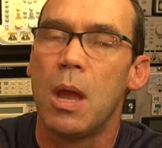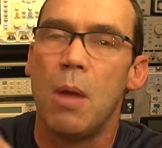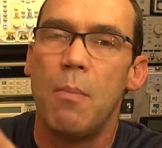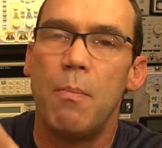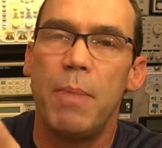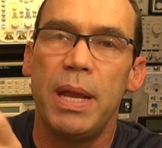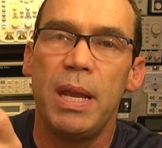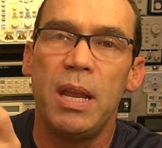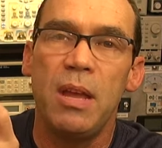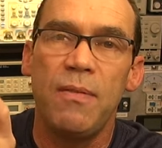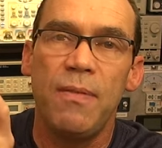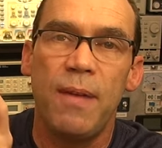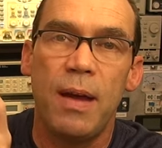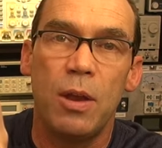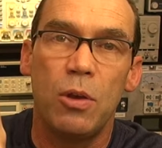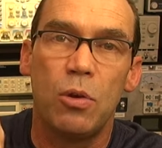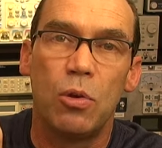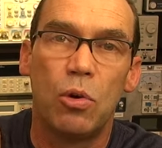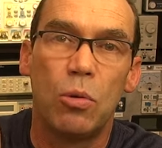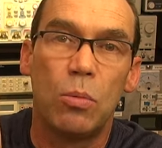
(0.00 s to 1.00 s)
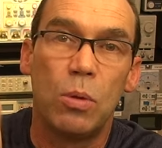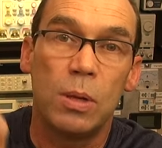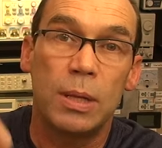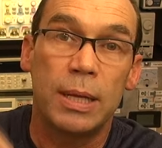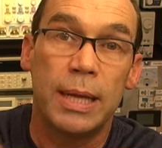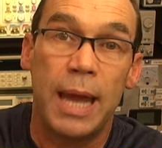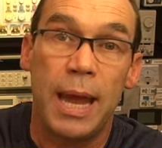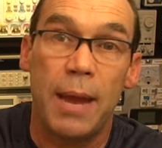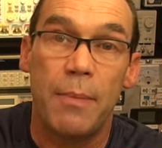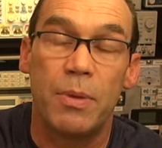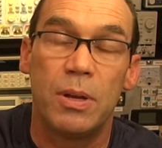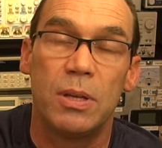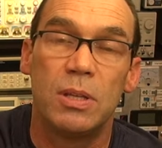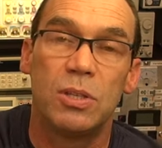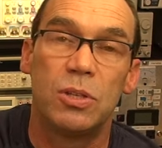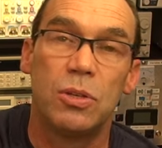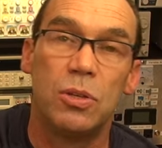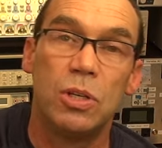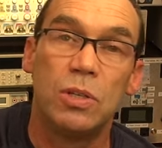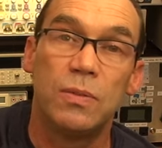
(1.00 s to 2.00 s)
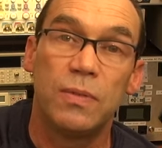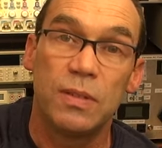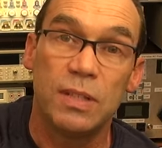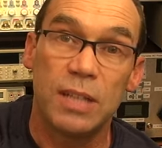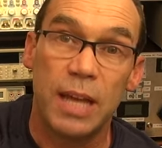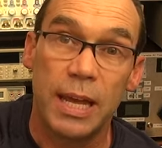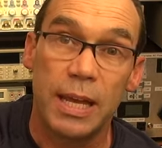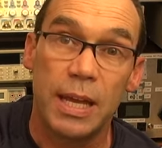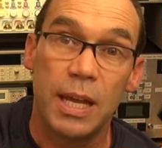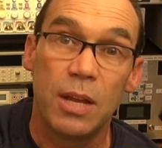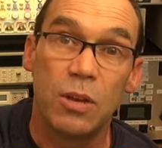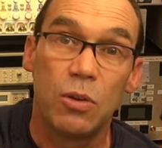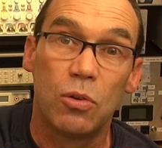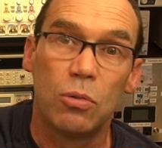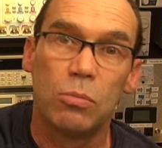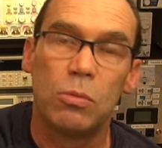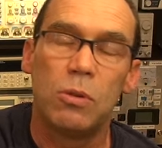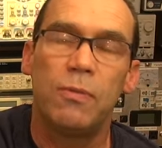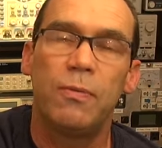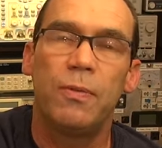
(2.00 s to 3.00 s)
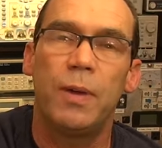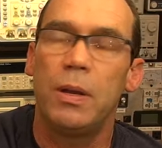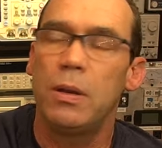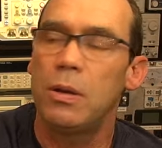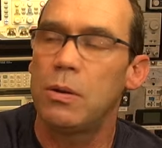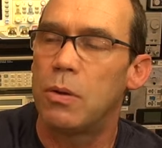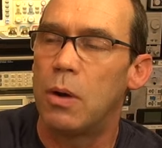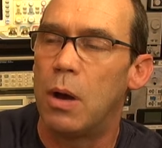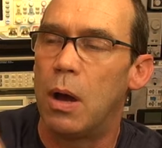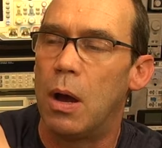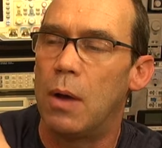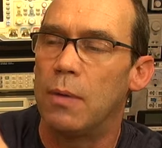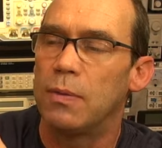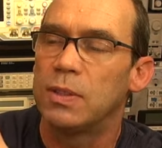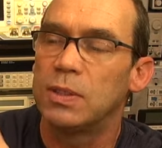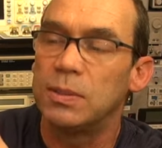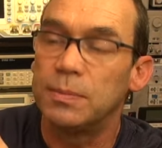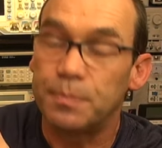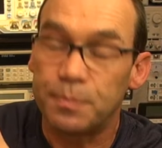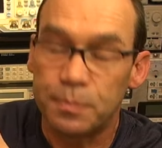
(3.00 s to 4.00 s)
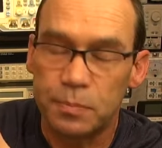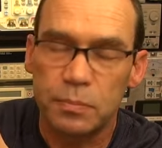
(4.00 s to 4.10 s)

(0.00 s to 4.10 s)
Many of our normal cameras used for taking normal photographs